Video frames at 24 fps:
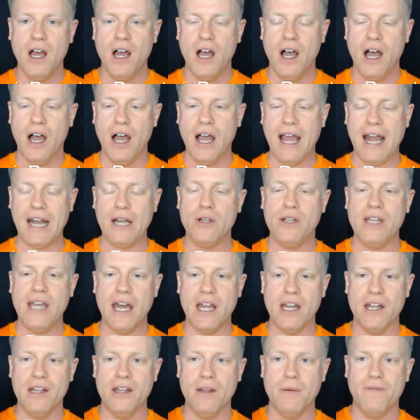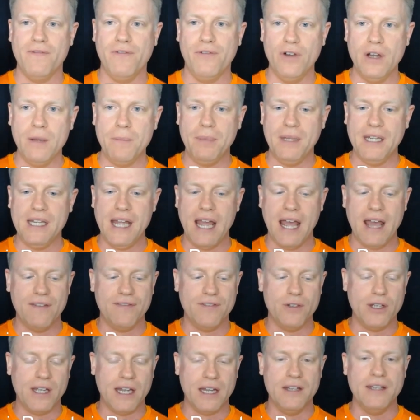and you get a free
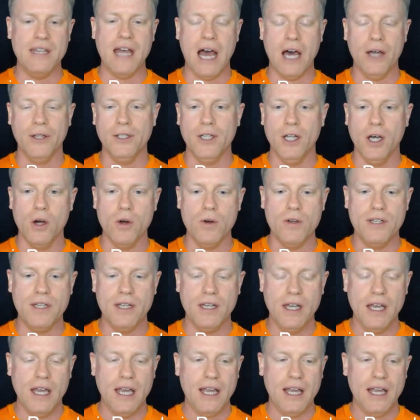PDF you can download.